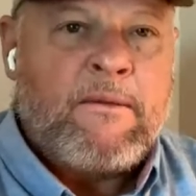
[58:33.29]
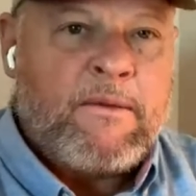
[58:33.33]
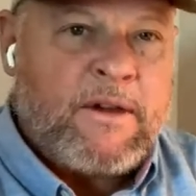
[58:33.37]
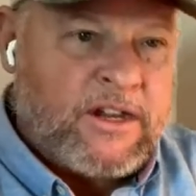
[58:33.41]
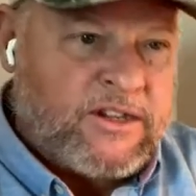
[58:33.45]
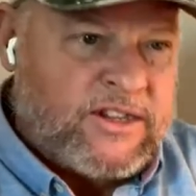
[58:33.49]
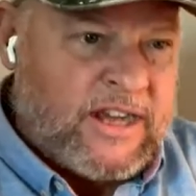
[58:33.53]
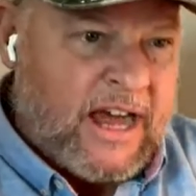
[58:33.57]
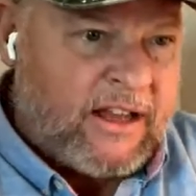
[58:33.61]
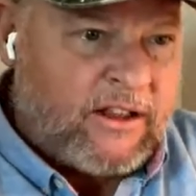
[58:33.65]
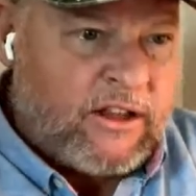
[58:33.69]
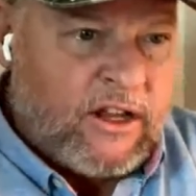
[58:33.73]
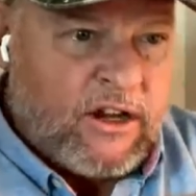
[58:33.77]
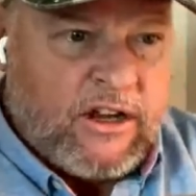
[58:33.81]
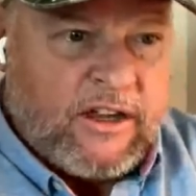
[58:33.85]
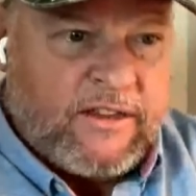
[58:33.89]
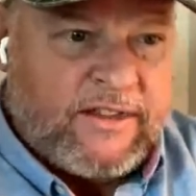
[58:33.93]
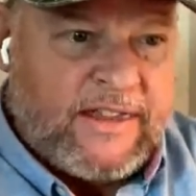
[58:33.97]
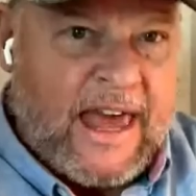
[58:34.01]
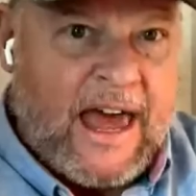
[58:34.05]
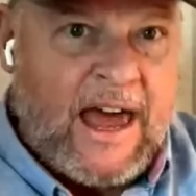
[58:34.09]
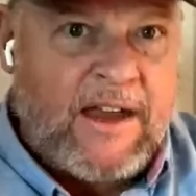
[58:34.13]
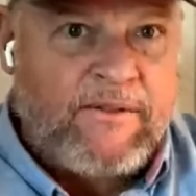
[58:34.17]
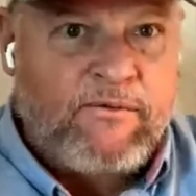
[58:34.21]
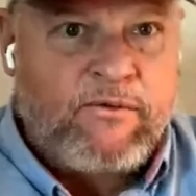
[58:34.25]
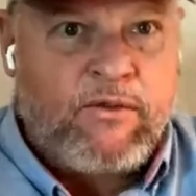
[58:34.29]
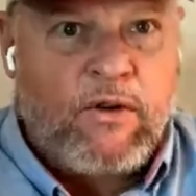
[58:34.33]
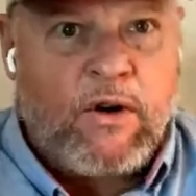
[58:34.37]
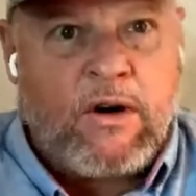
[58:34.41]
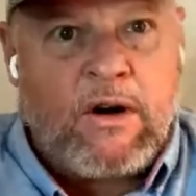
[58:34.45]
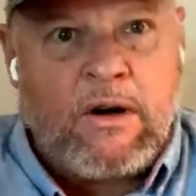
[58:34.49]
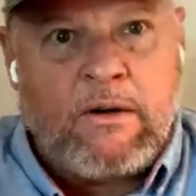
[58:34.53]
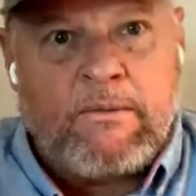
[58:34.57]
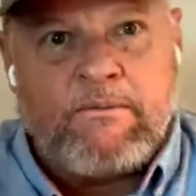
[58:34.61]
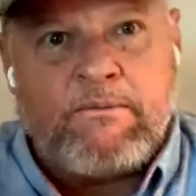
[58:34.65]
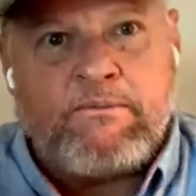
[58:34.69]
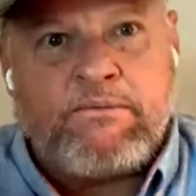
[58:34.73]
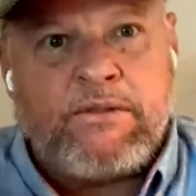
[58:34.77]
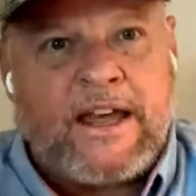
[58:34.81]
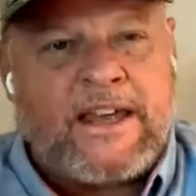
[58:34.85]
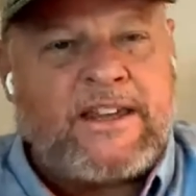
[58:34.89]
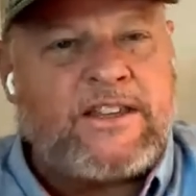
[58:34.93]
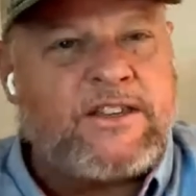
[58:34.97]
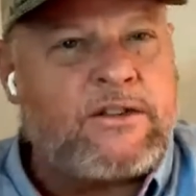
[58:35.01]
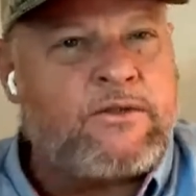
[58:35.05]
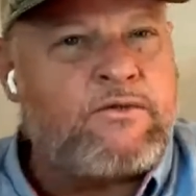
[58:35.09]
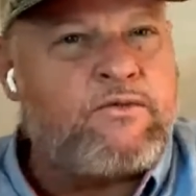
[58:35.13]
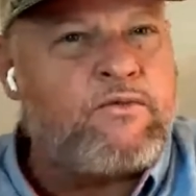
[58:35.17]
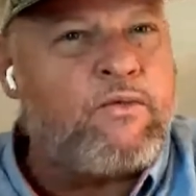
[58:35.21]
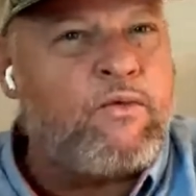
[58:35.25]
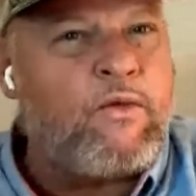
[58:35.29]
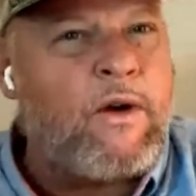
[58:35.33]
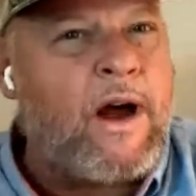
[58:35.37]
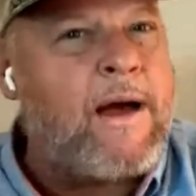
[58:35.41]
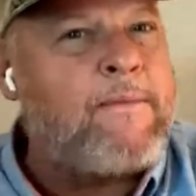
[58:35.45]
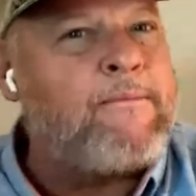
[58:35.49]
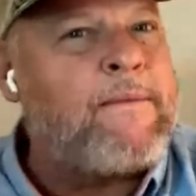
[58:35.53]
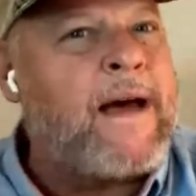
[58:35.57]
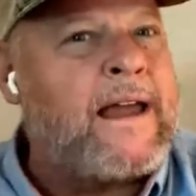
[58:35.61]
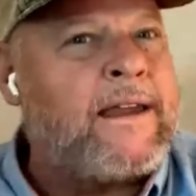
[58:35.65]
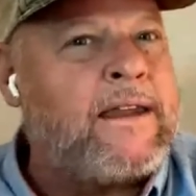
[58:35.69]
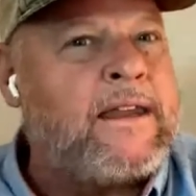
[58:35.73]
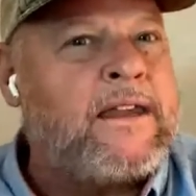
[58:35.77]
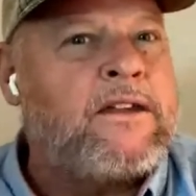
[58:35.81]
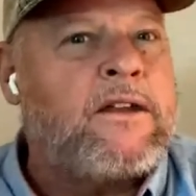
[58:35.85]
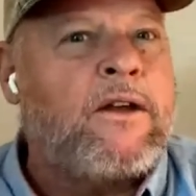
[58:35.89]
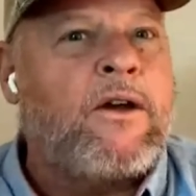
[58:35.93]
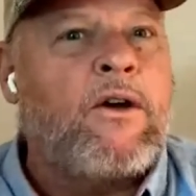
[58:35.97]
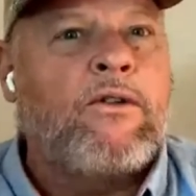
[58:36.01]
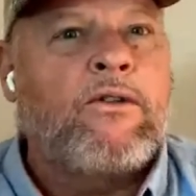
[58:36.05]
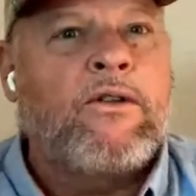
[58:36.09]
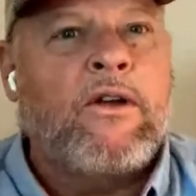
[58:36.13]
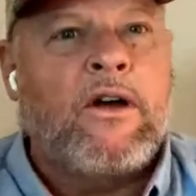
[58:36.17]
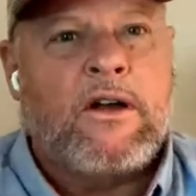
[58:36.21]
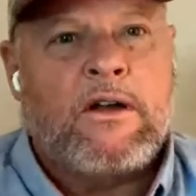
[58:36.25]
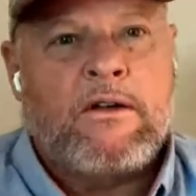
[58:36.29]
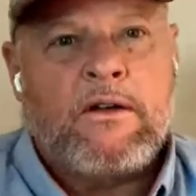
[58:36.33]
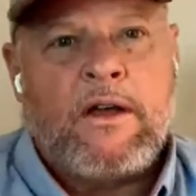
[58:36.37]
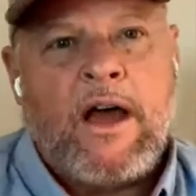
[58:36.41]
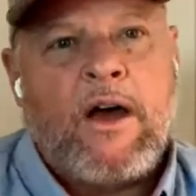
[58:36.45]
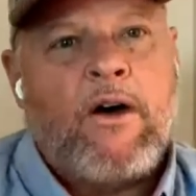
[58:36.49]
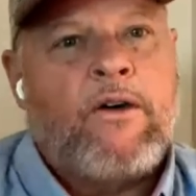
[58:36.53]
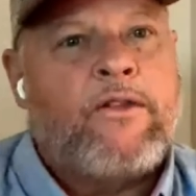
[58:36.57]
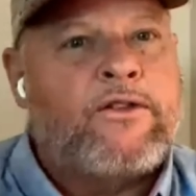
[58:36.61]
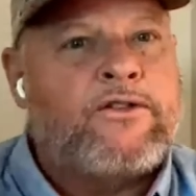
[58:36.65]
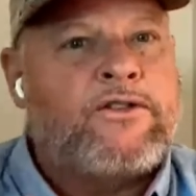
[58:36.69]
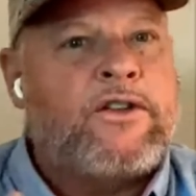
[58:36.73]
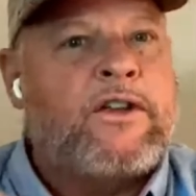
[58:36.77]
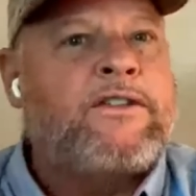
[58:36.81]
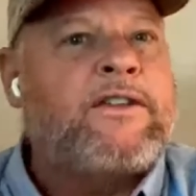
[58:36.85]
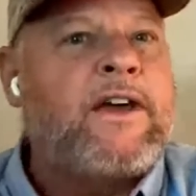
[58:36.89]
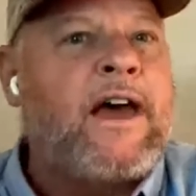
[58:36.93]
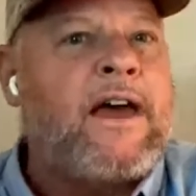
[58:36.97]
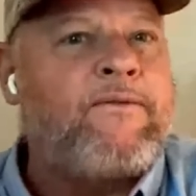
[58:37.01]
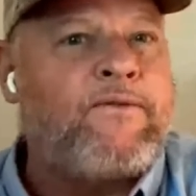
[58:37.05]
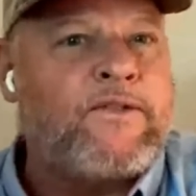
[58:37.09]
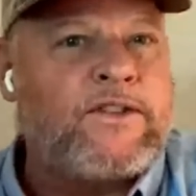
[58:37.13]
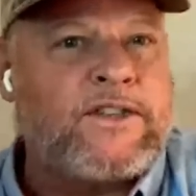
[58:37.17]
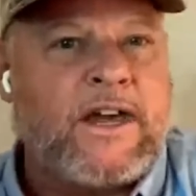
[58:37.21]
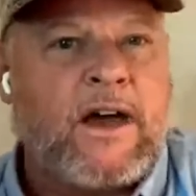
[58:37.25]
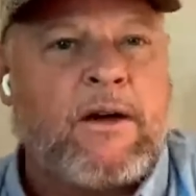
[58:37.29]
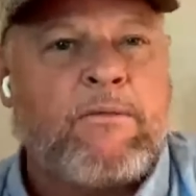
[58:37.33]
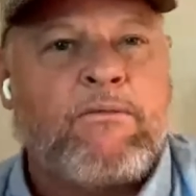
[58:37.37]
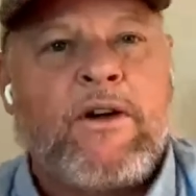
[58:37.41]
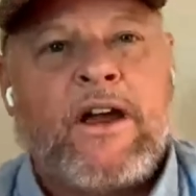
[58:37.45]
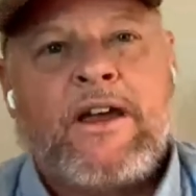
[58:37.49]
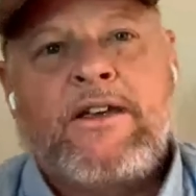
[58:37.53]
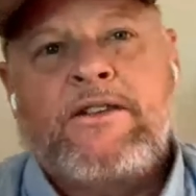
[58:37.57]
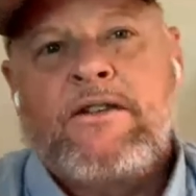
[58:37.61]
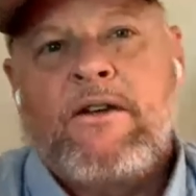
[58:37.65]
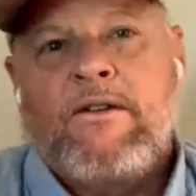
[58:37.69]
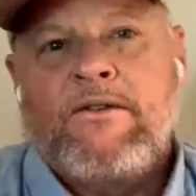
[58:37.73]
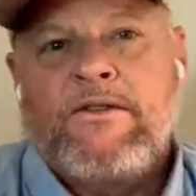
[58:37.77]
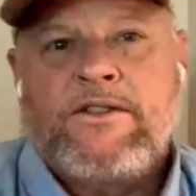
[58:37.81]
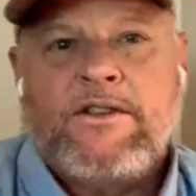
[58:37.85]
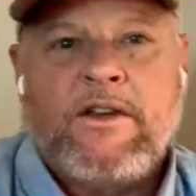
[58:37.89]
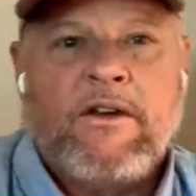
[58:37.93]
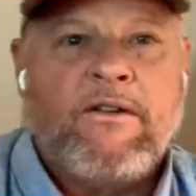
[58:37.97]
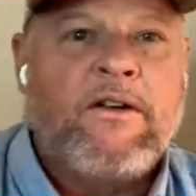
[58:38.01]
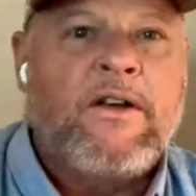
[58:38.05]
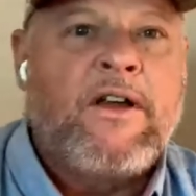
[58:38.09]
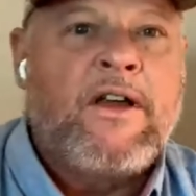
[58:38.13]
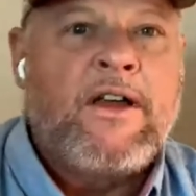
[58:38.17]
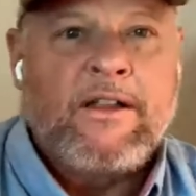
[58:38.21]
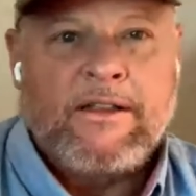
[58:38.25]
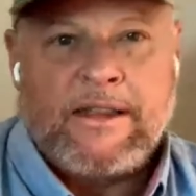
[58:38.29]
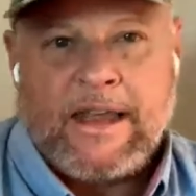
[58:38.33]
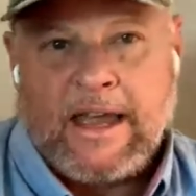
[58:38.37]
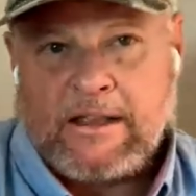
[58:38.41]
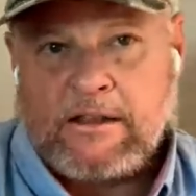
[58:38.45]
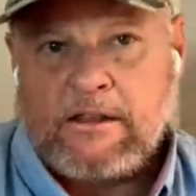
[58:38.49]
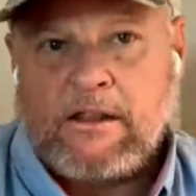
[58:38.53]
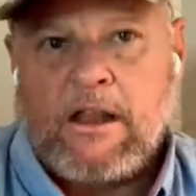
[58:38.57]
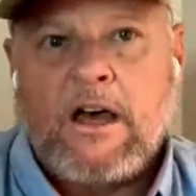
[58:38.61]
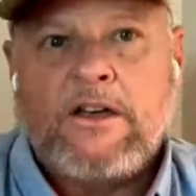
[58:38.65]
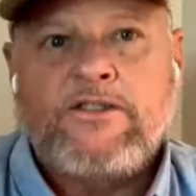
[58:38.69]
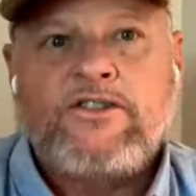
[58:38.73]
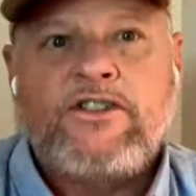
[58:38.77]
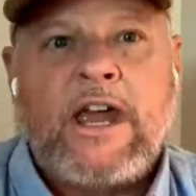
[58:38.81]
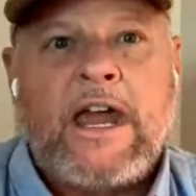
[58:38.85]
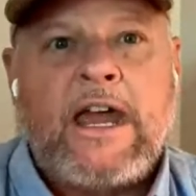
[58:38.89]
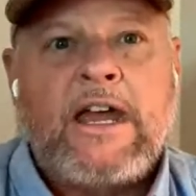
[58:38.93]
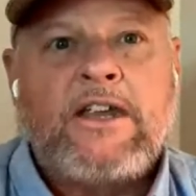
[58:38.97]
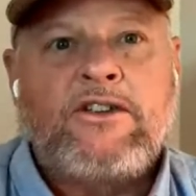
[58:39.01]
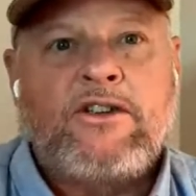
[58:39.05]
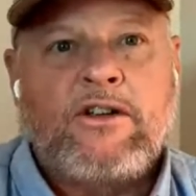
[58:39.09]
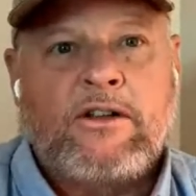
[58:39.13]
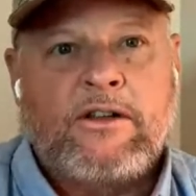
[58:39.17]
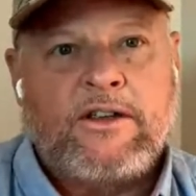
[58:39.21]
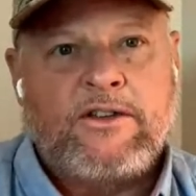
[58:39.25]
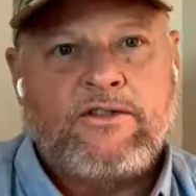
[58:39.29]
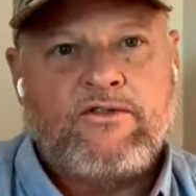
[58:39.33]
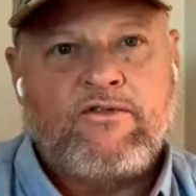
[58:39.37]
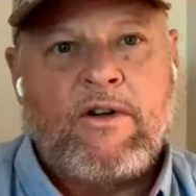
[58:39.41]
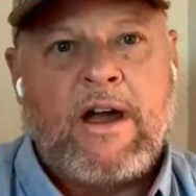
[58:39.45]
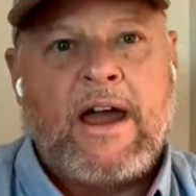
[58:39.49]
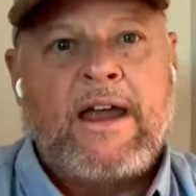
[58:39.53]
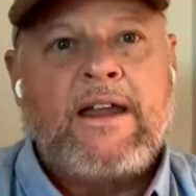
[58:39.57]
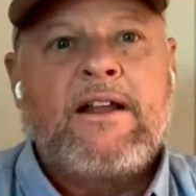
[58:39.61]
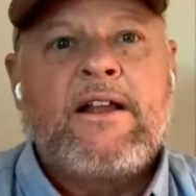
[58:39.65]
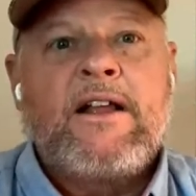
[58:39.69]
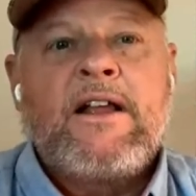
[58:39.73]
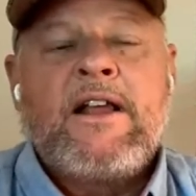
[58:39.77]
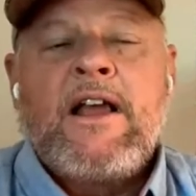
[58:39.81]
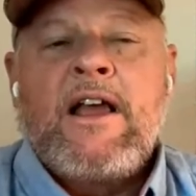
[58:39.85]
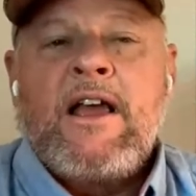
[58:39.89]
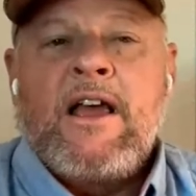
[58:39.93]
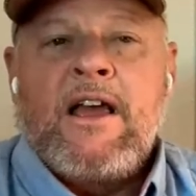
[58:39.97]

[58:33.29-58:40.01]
Because I look at that for places where I might need to go look. Oh, there's a typhus outbreak, so-and-so, like Los Angeles, right?